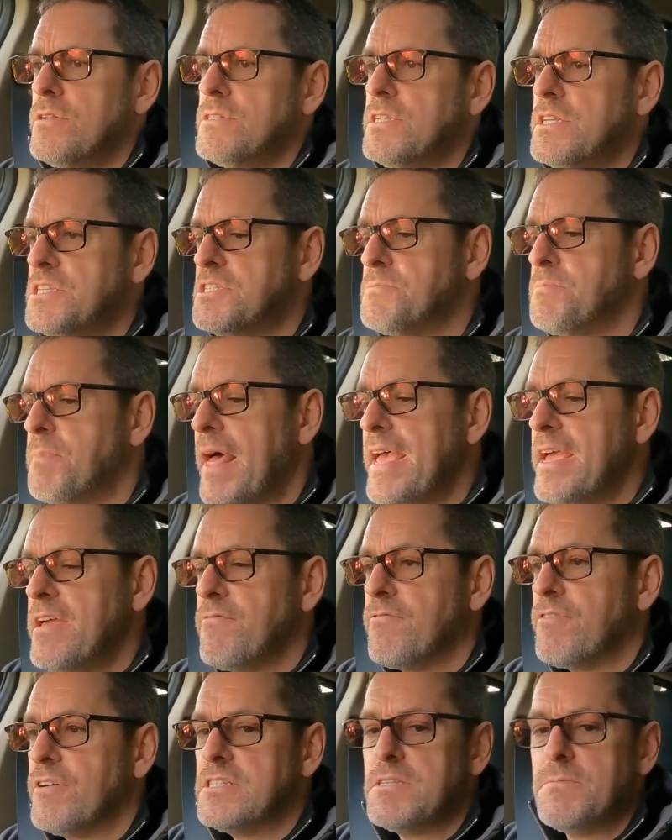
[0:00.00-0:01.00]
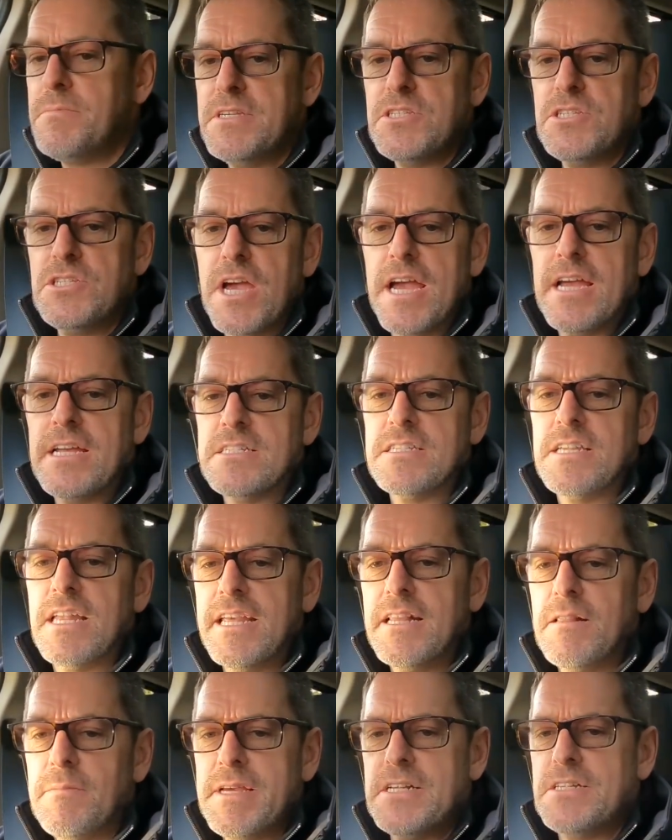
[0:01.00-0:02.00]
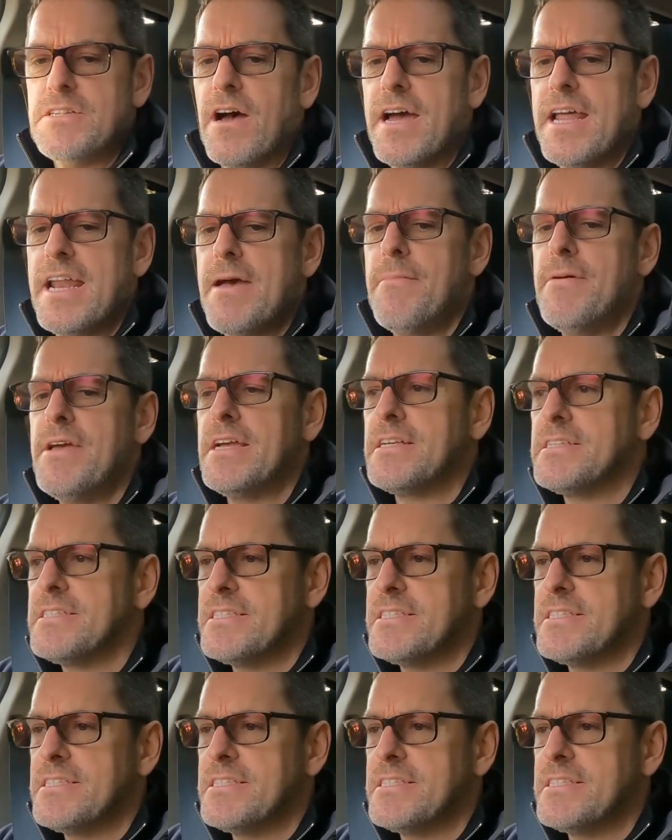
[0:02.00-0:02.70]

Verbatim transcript: display in front of me's changed a little bit. Dynamic